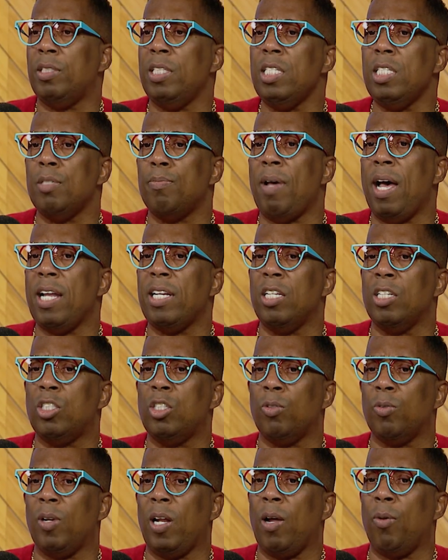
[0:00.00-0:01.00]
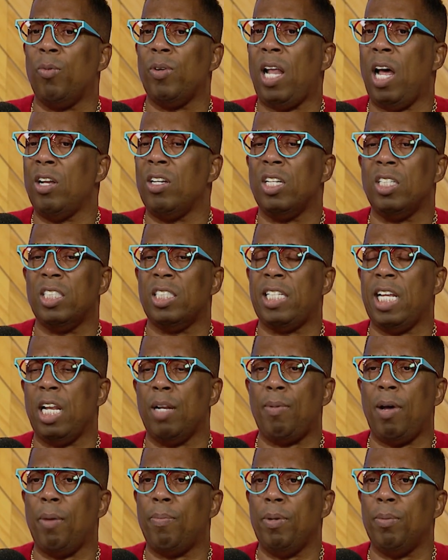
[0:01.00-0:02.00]
this is my deal too, what I don't
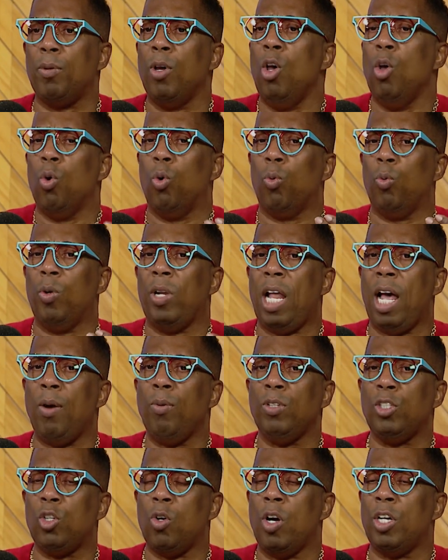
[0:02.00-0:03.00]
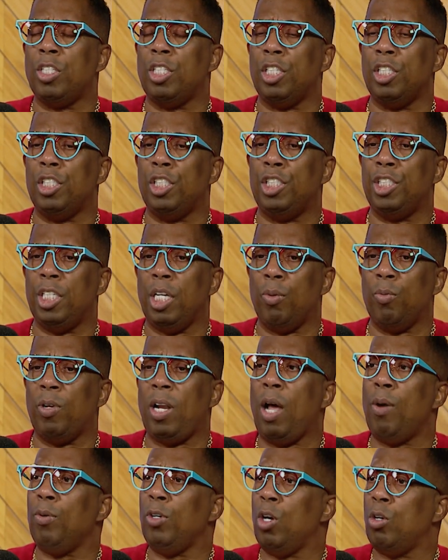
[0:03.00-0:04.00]
understand about people. When I was going to the gym,
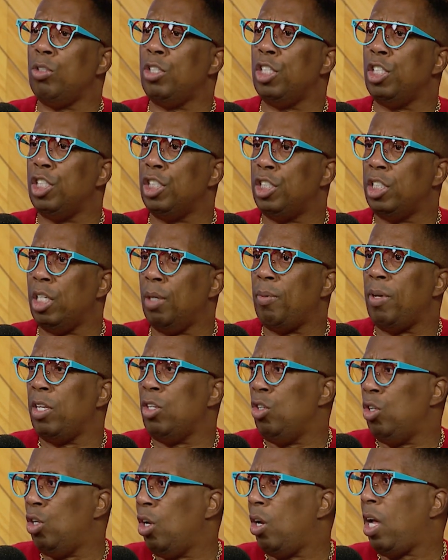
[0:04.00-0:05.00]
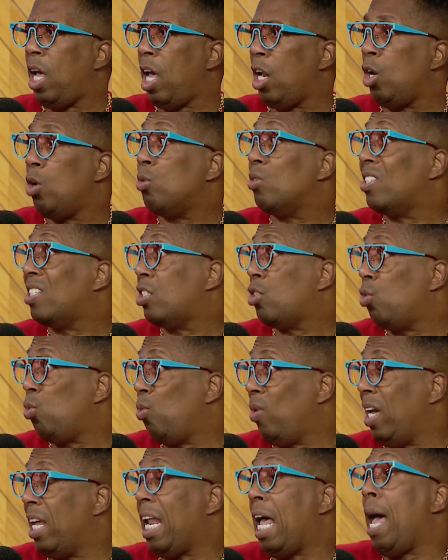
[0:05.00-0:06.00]
when I would go to the gym and, you know, I don't
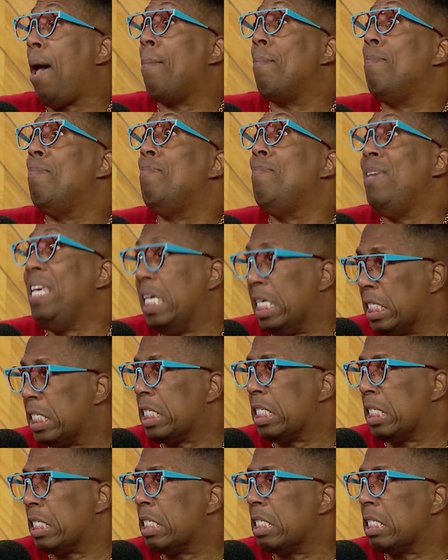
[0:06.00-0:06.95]
sweat, I miss.